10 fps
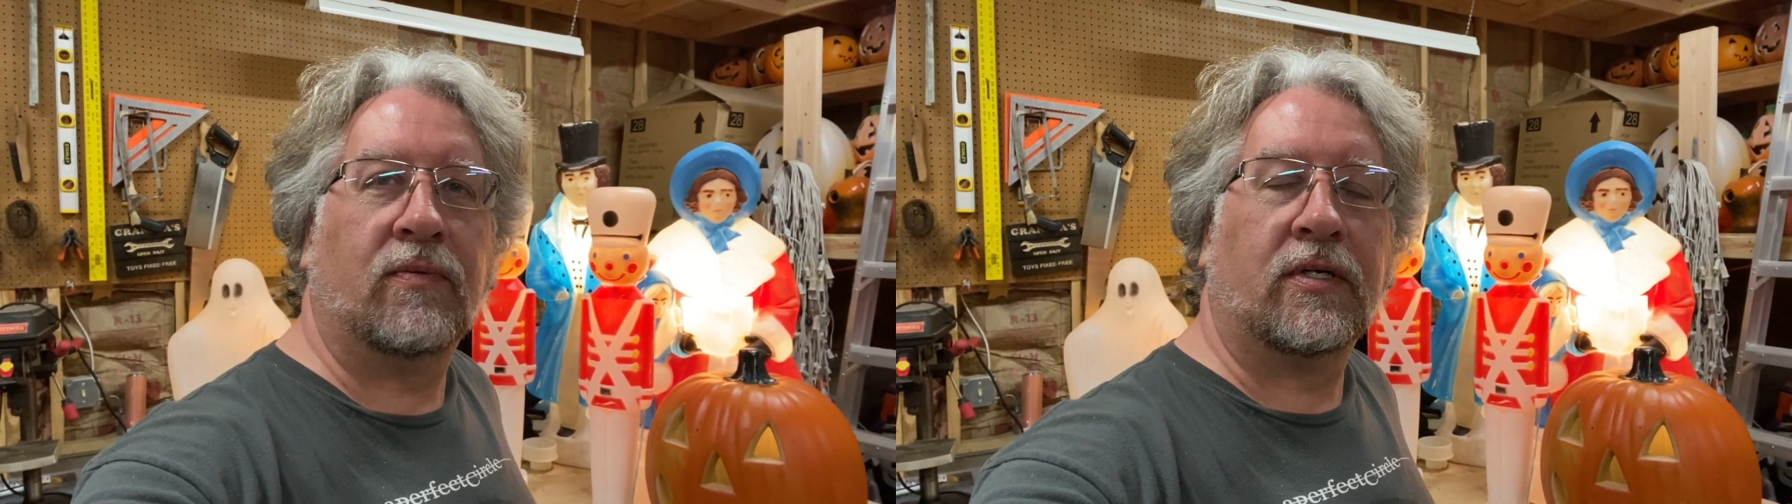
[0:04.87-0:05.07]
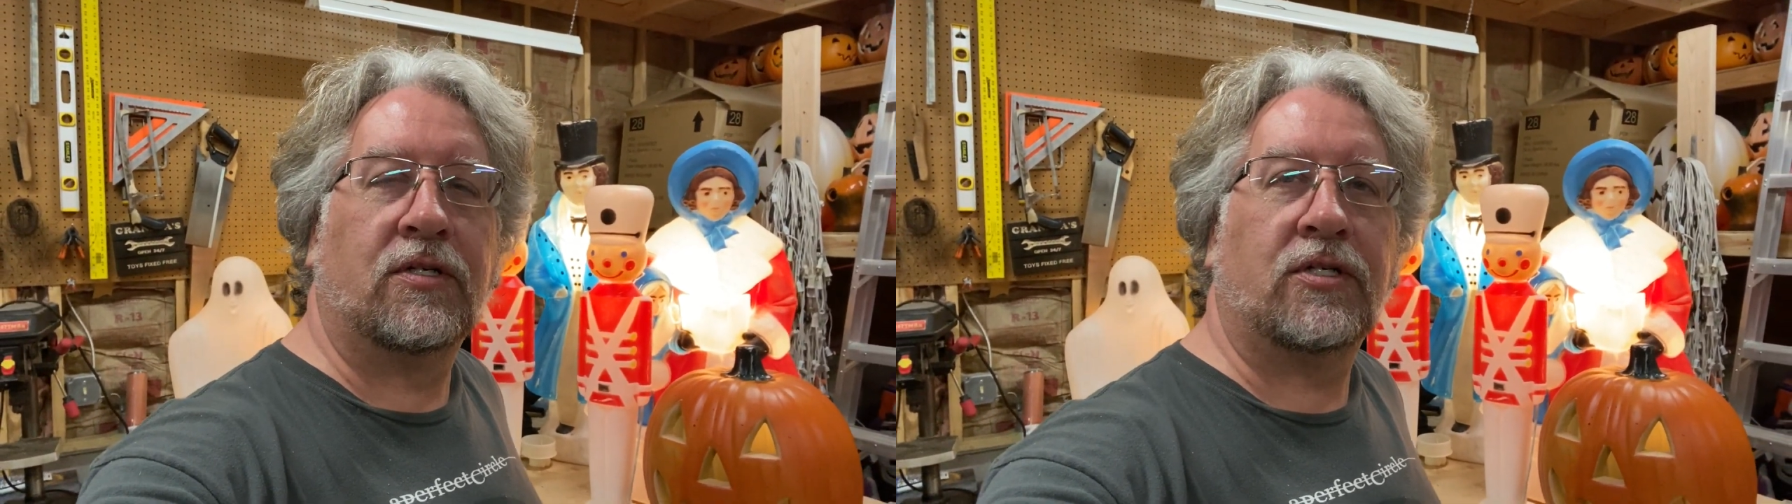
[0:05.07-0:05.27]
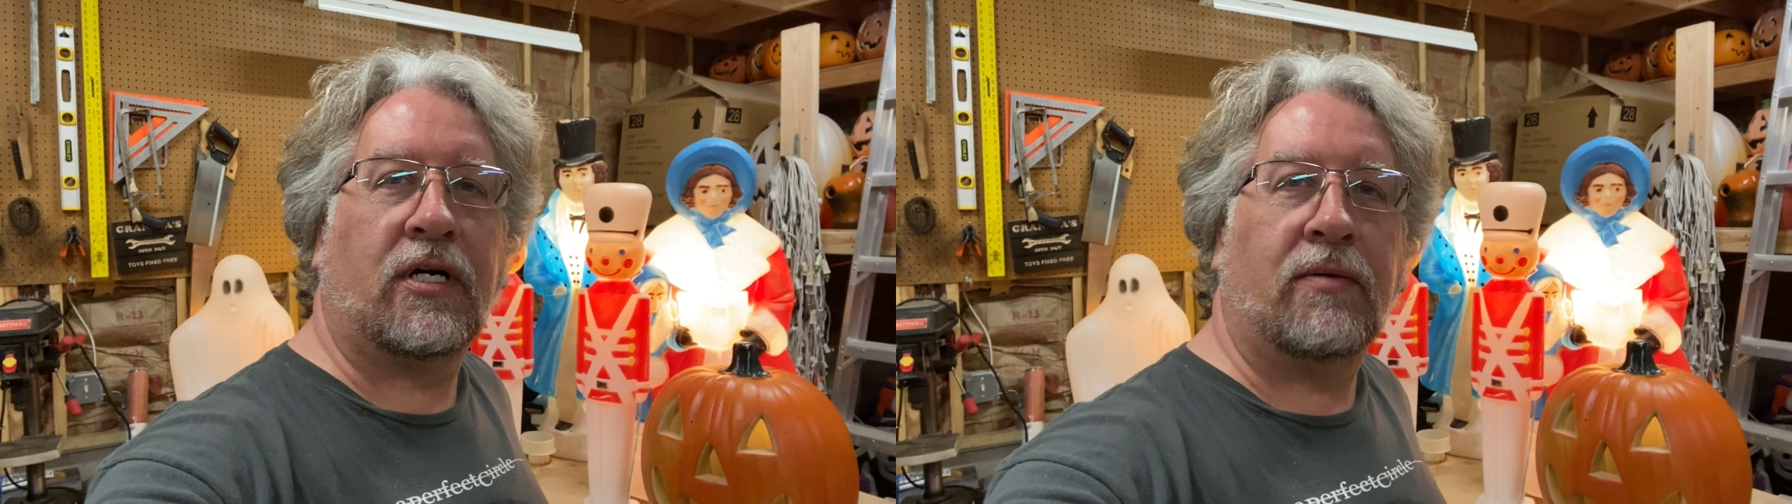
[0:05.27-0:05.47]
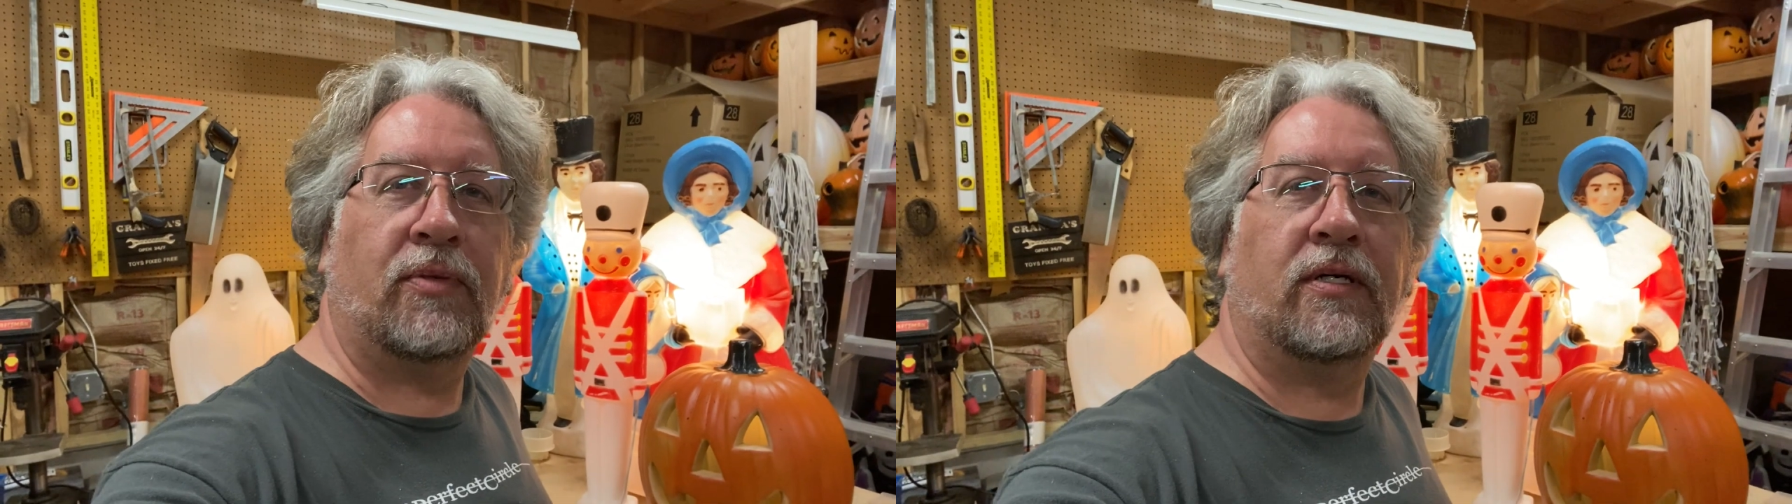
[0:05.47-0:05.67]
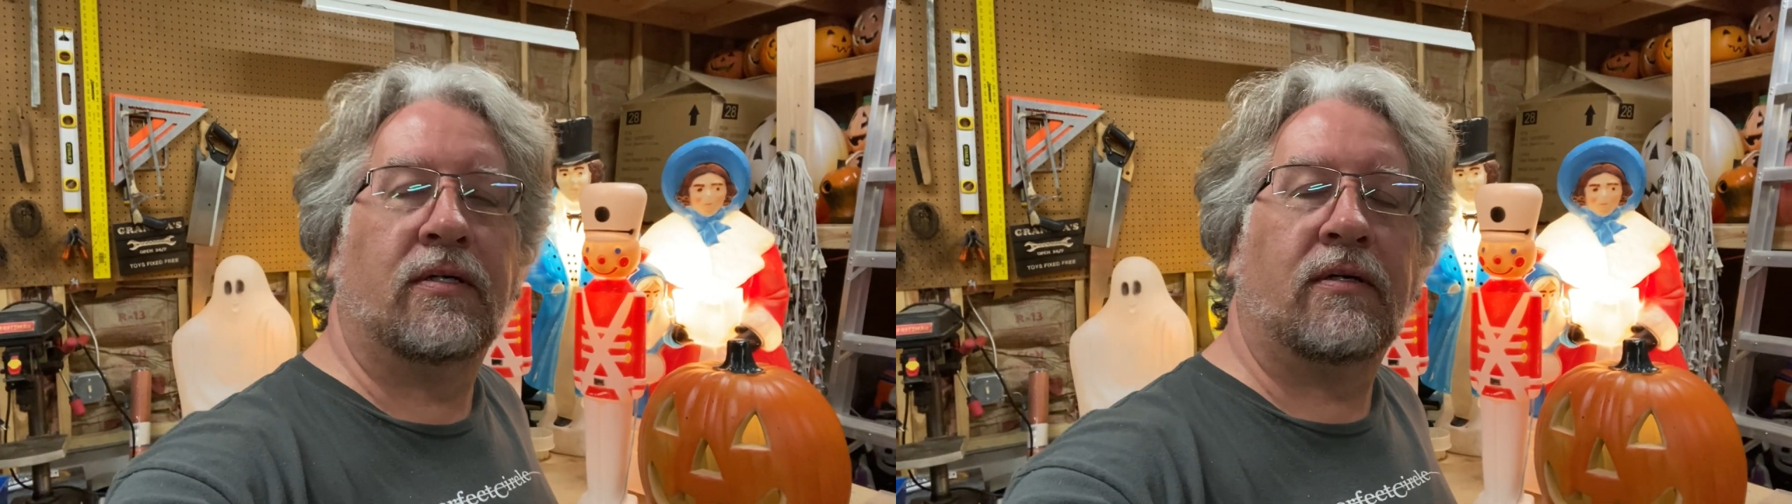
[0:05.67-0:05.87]

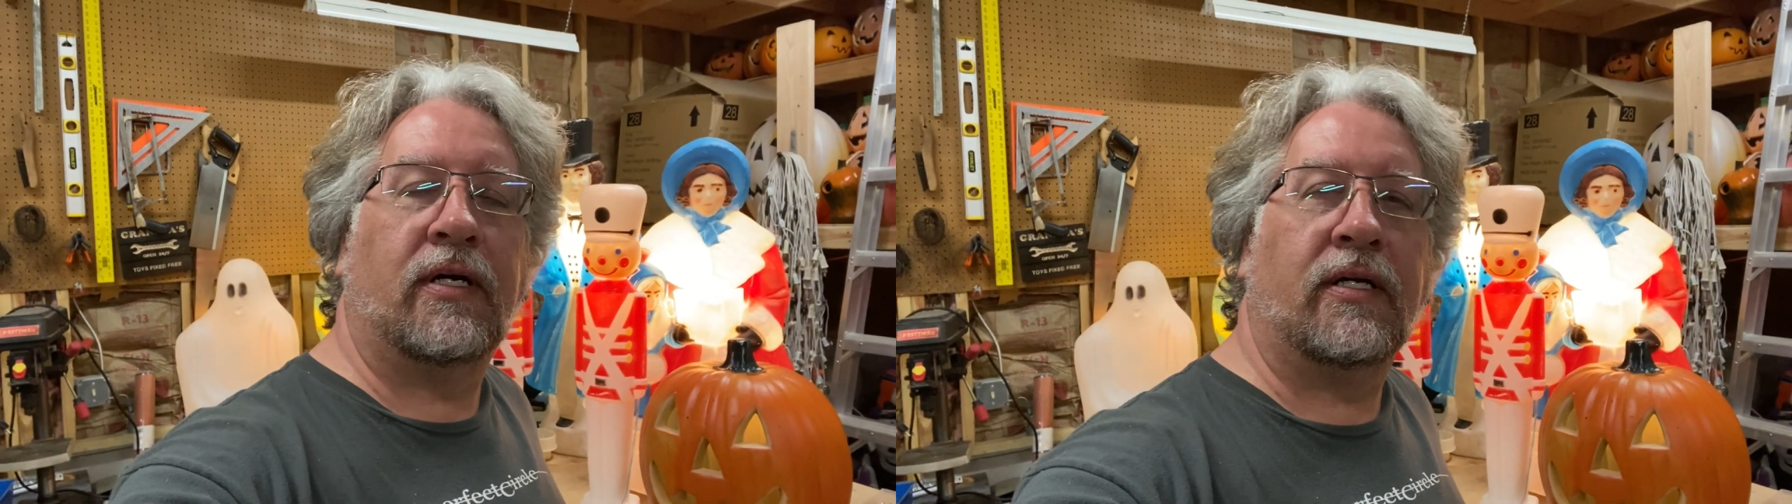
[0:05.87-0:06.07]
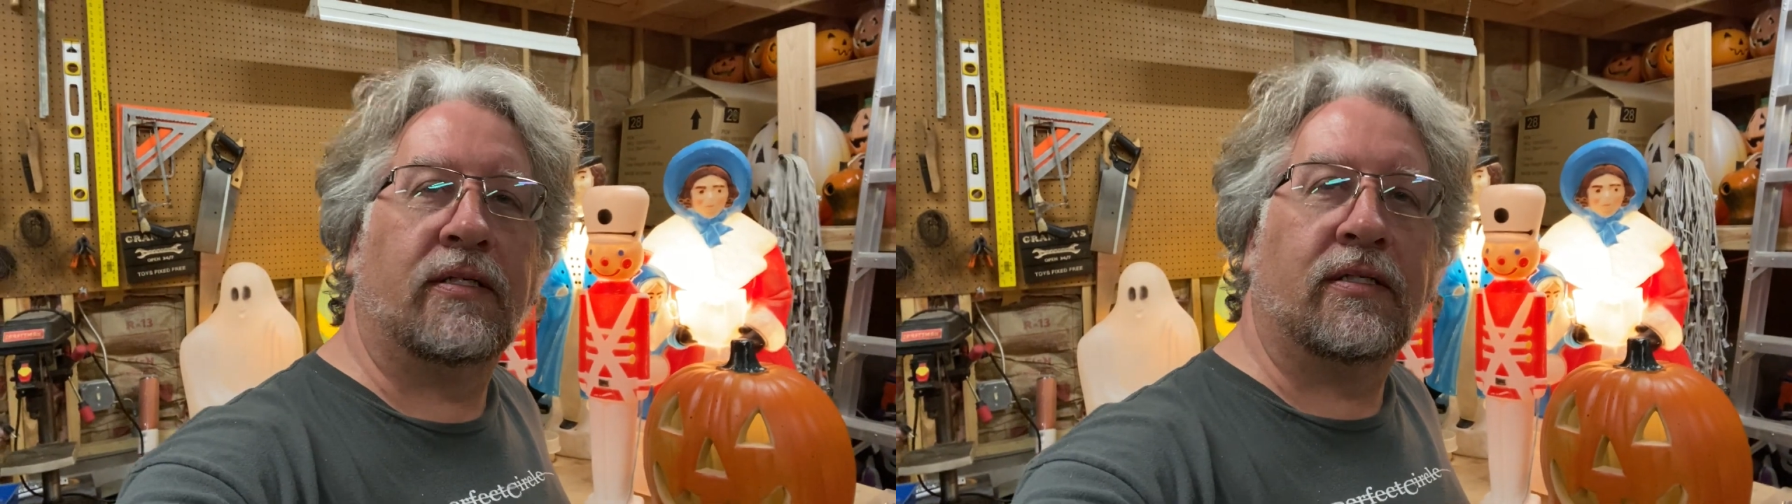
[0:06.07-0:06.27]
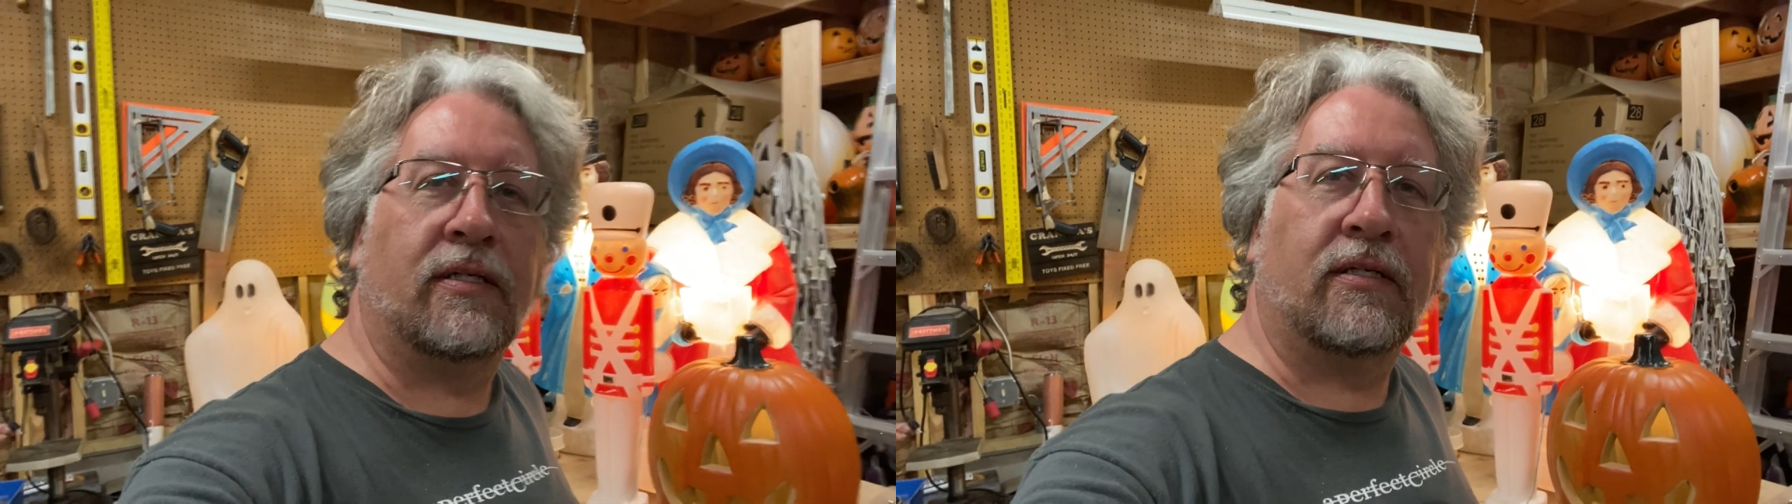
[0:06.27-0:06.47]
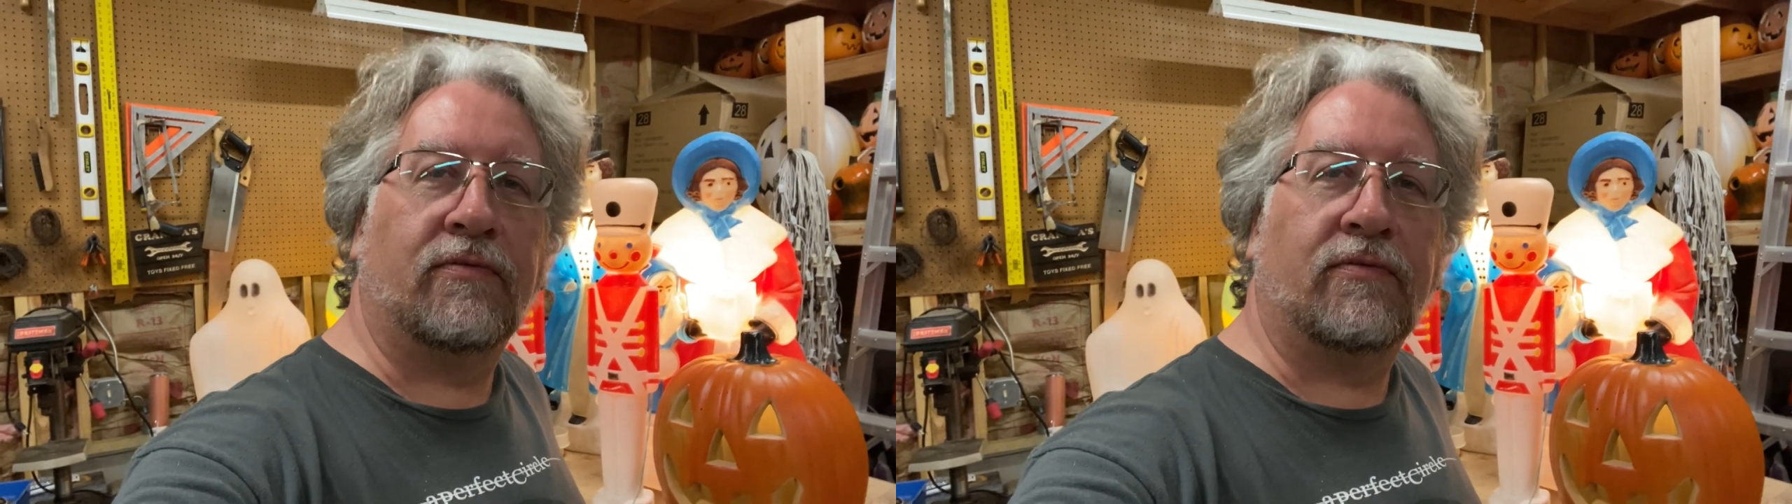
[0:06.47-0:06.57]
workshop here at uh,